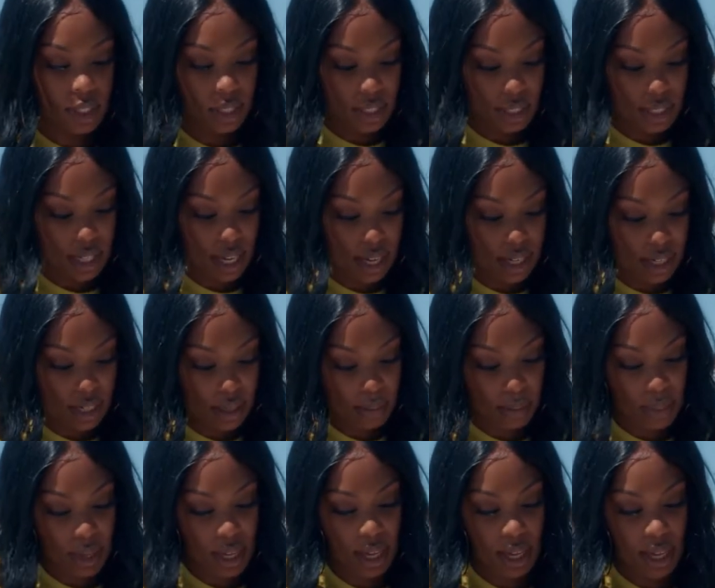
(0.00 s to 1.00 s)
a
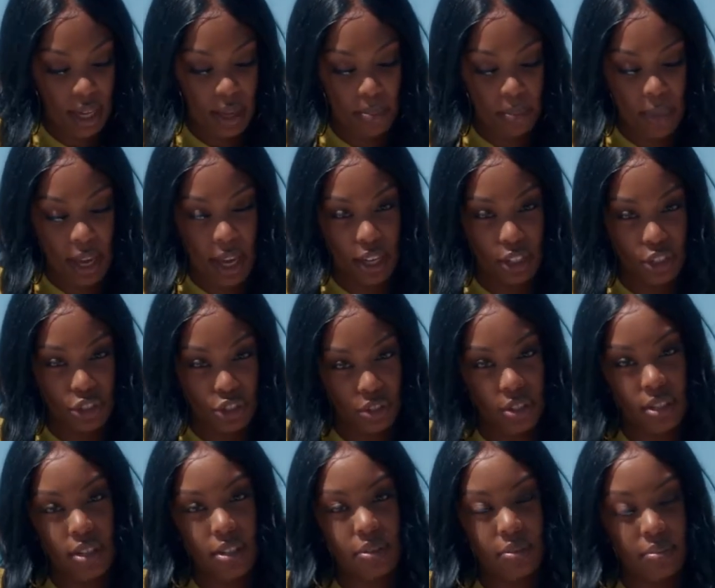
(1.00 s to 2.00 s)
sanding bin
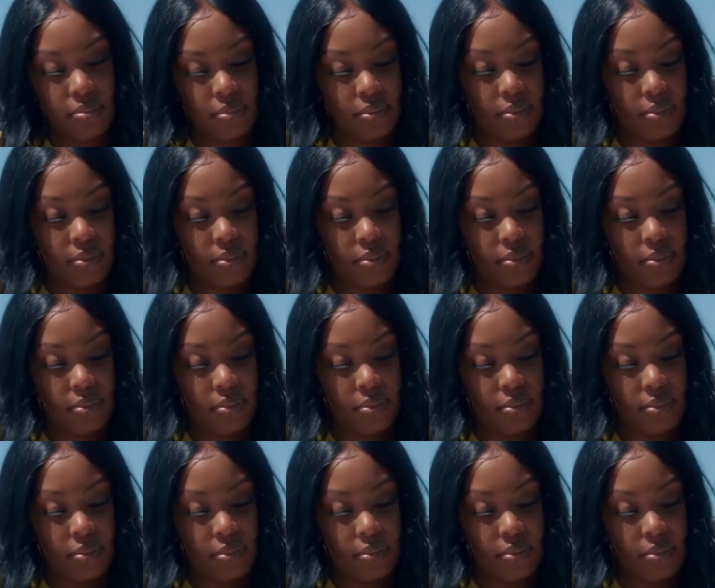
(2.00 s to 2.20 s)
mandrel.